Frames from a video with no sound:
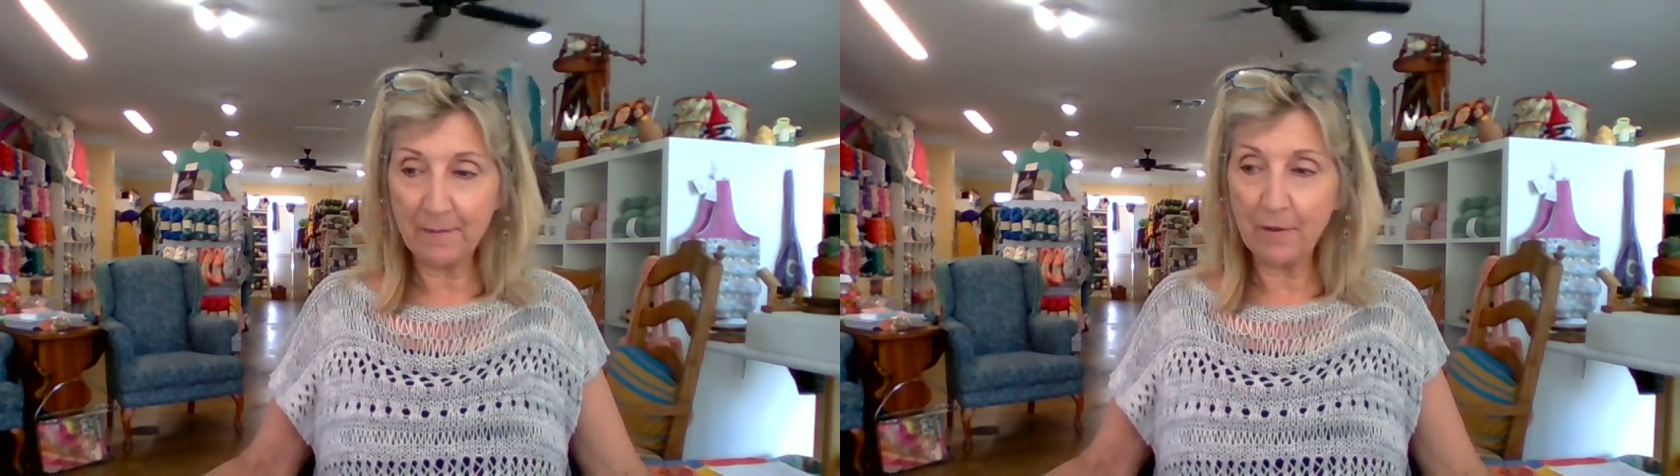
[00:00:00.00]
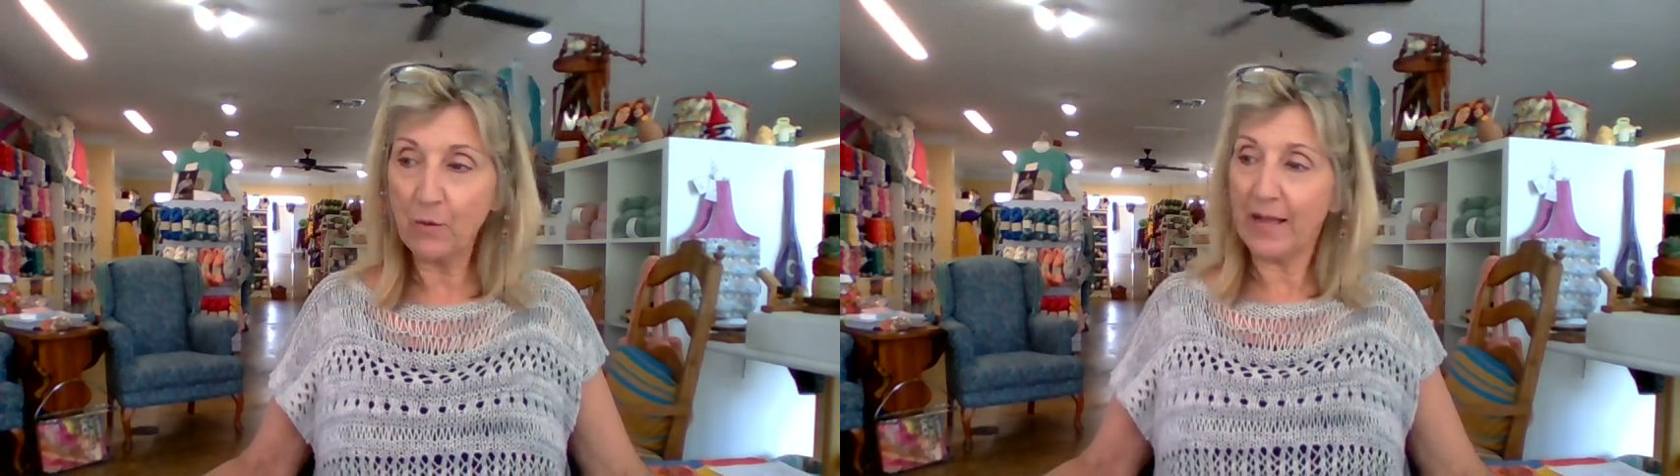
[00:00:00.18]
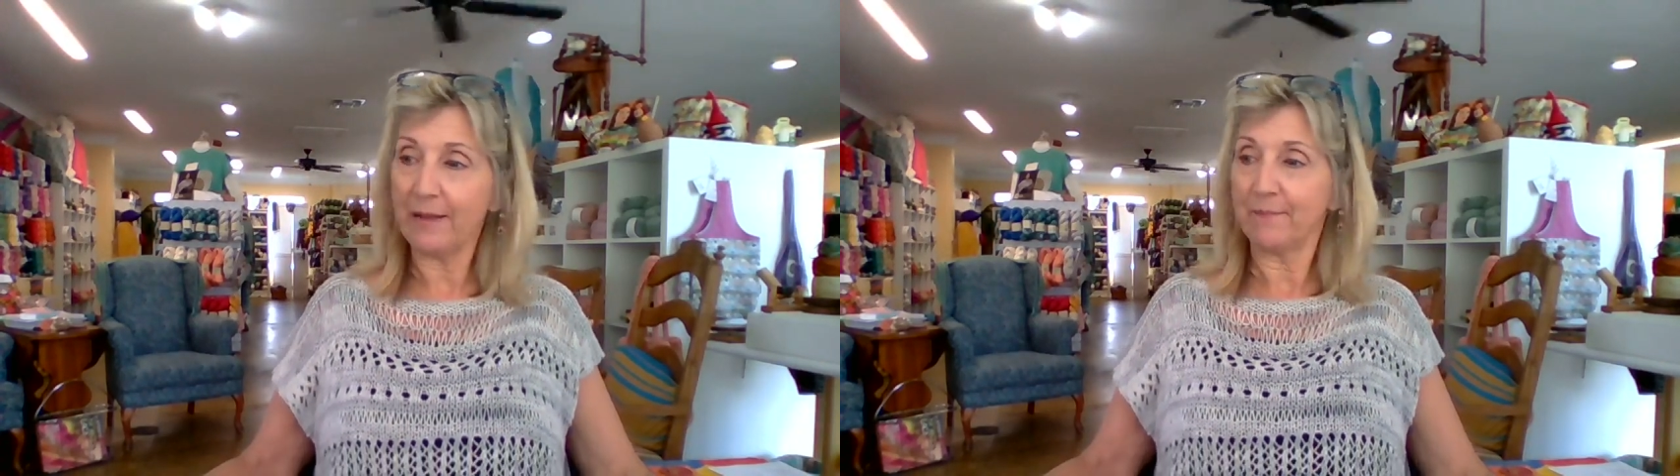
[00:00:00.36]

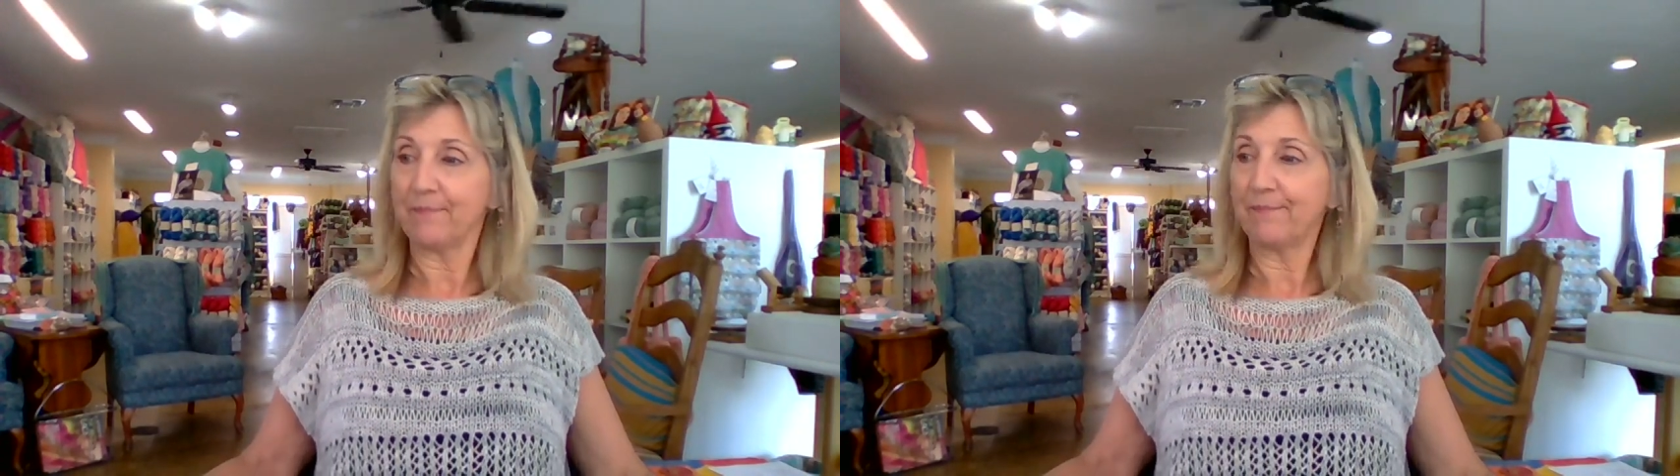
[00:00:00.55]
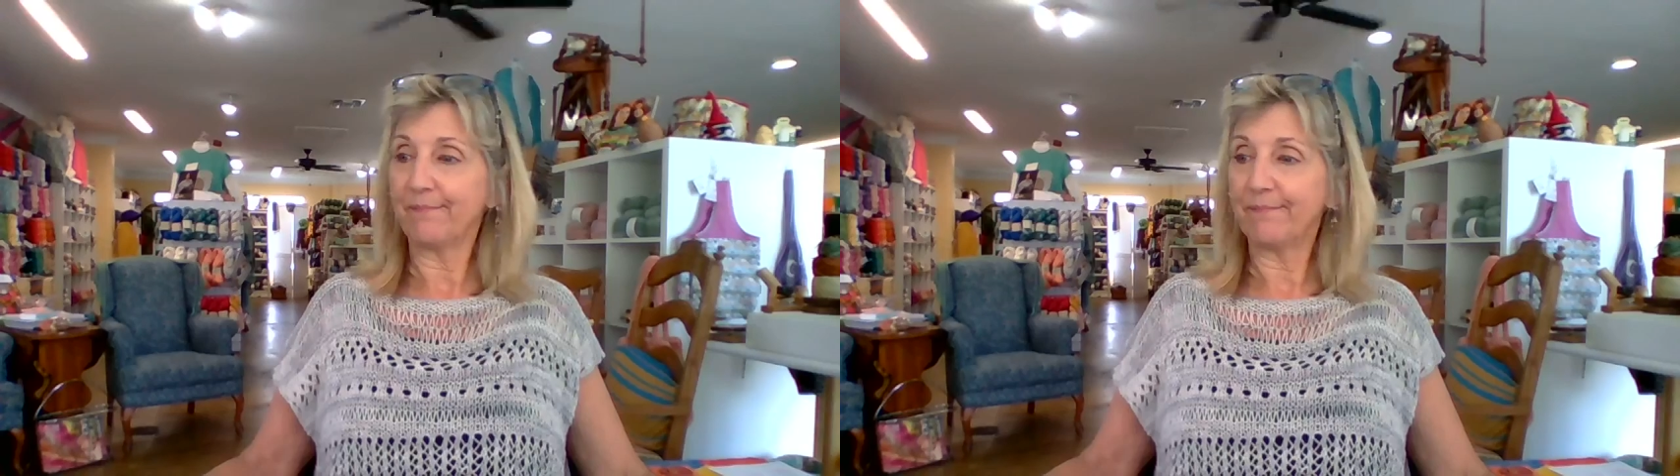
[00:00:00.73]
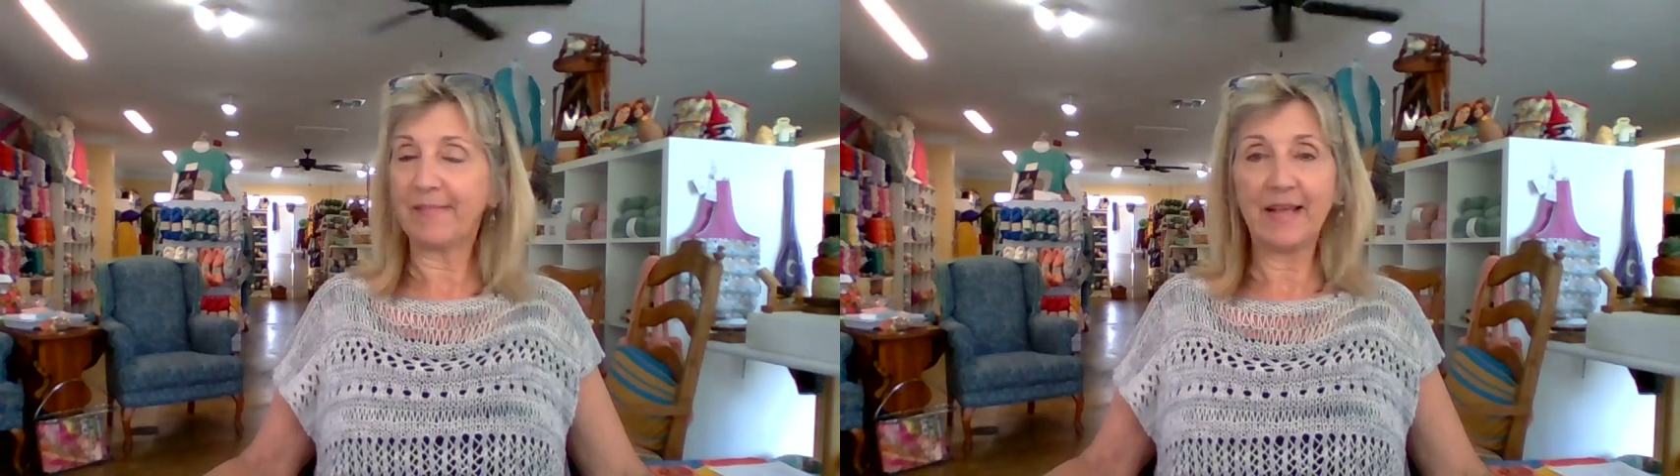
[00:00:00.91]
Okay,
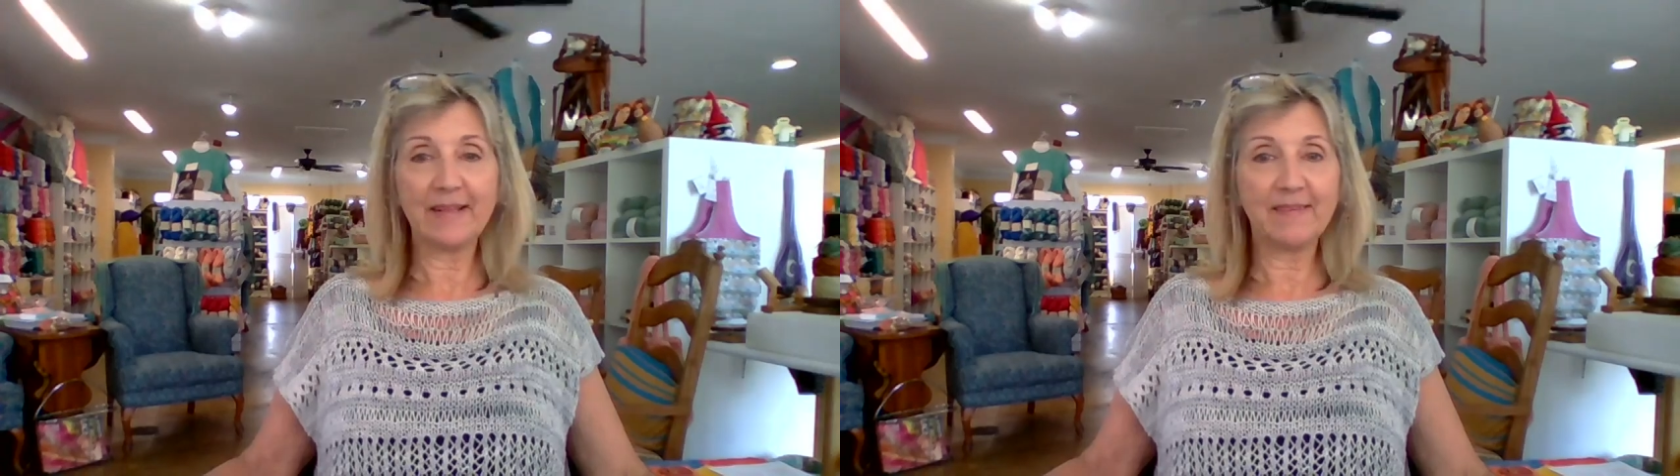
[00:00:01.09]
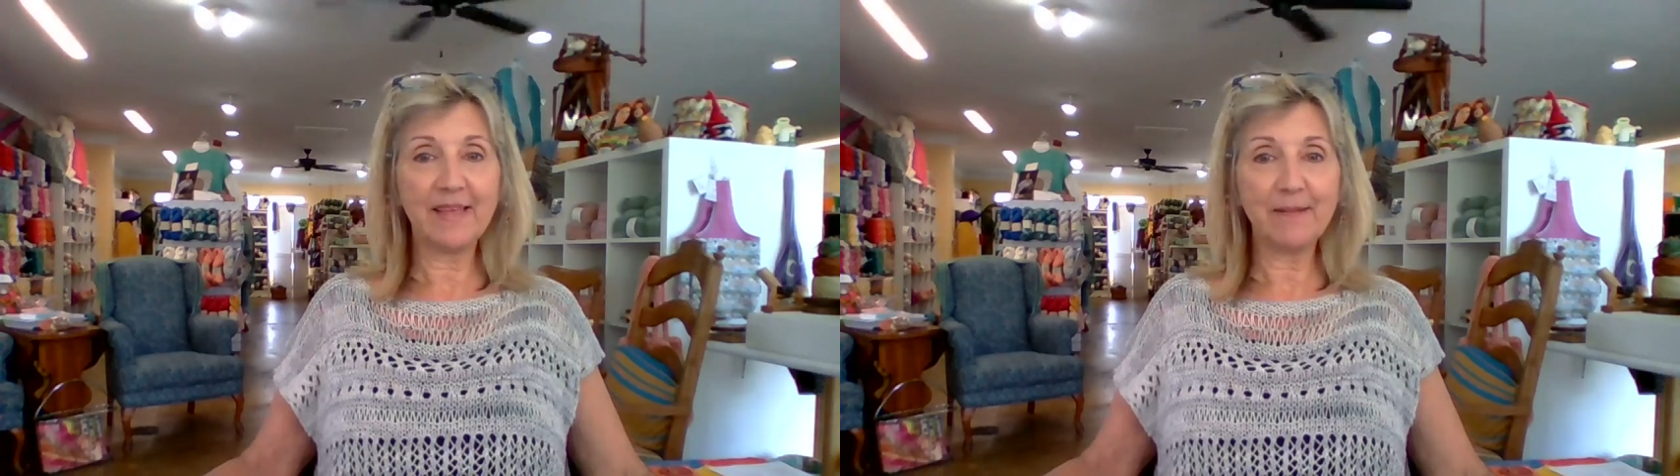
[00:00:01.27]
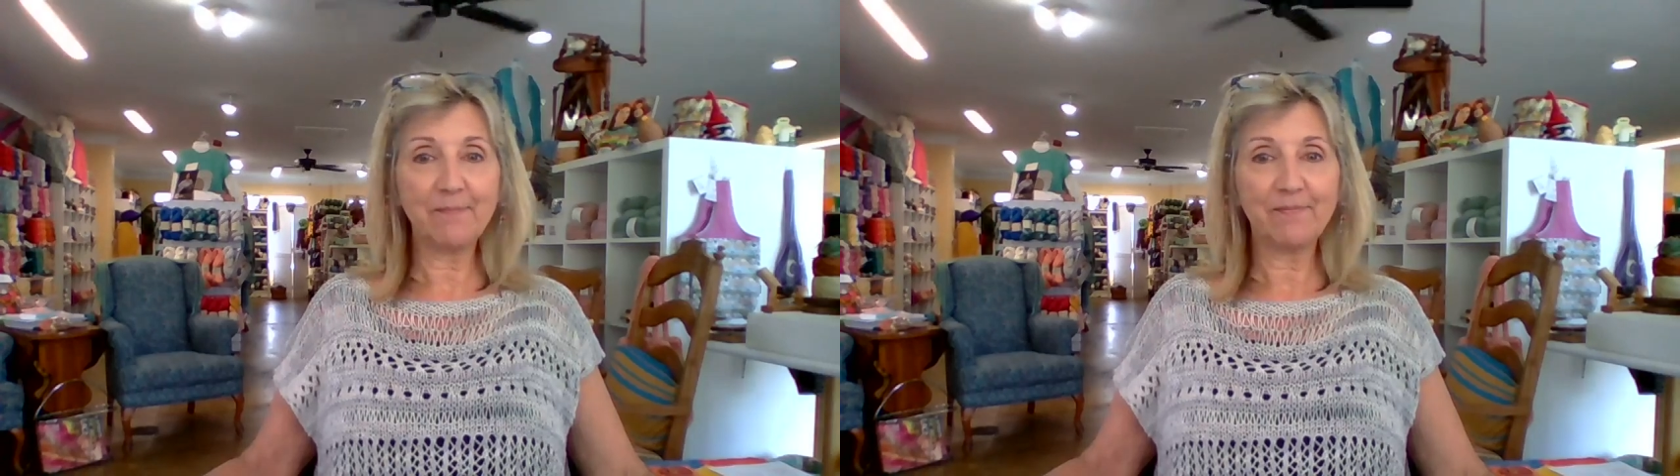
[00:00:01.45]
that's
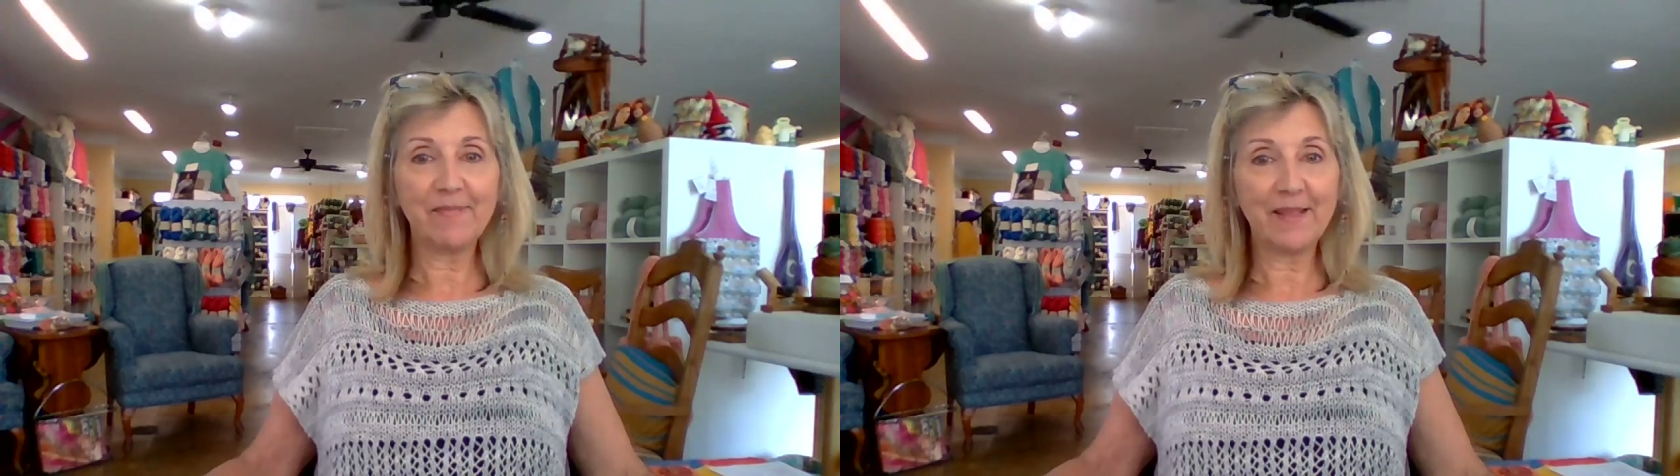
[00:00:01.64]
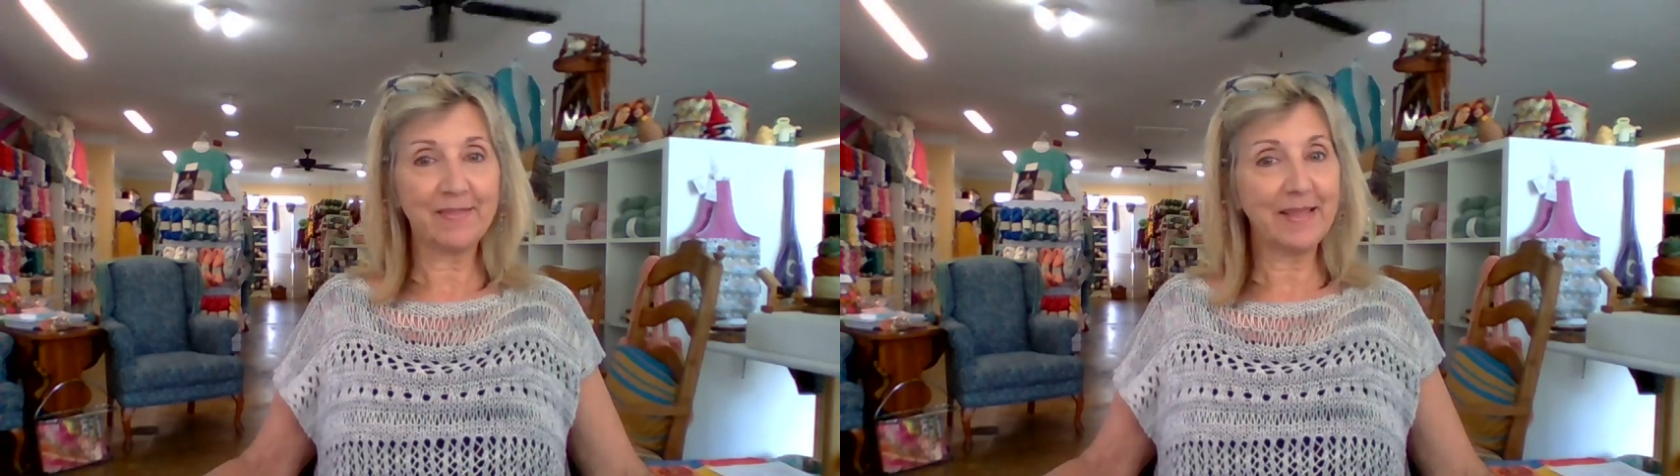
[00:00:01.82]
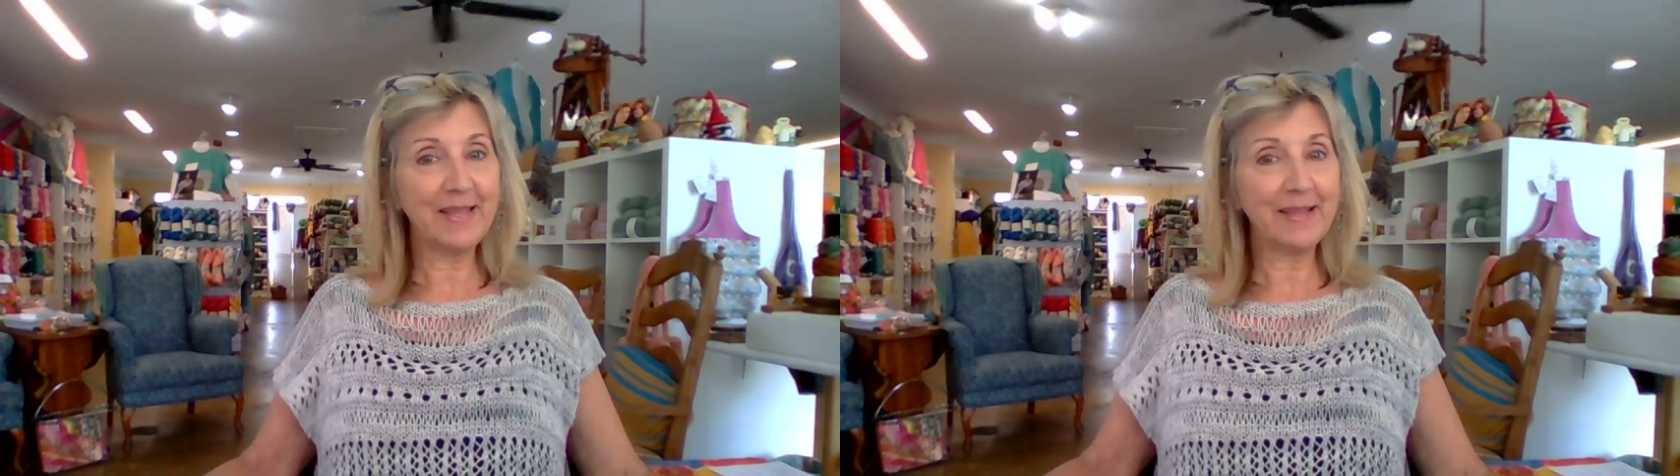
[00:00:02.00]
it, I
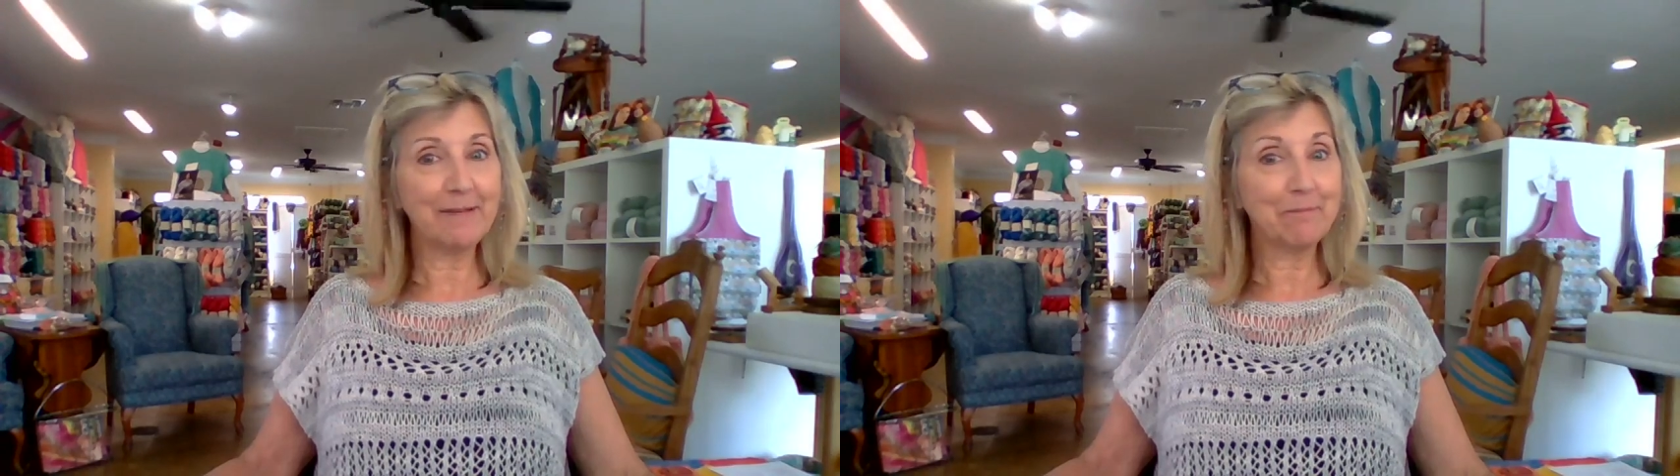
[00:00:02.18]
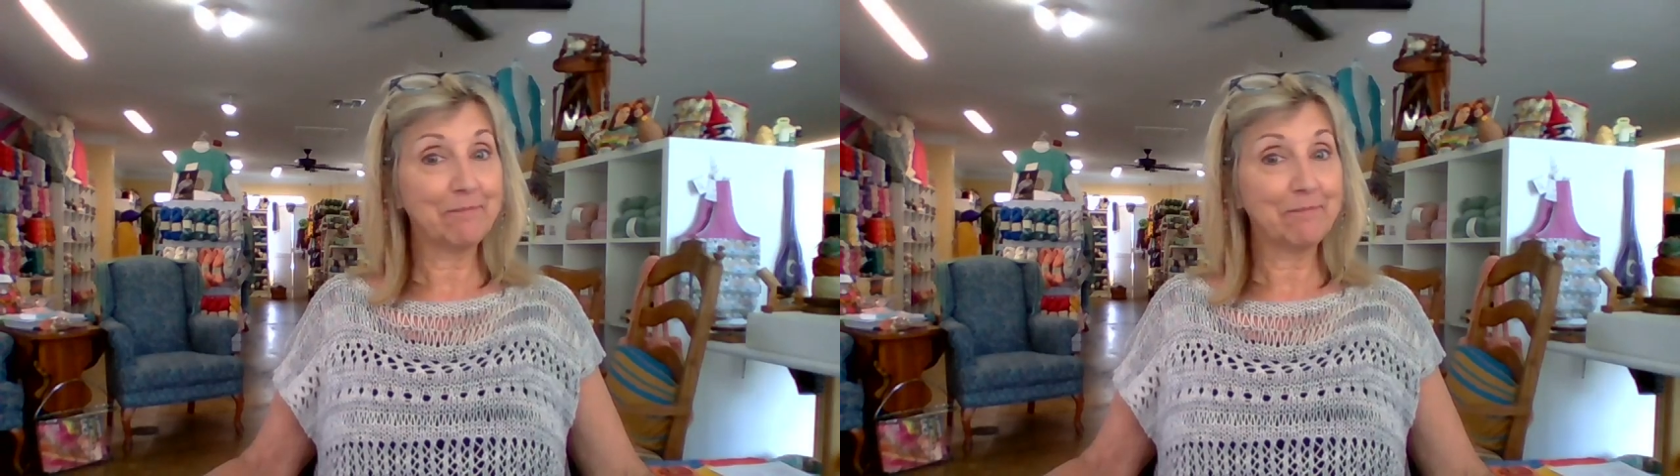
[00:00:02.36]
think.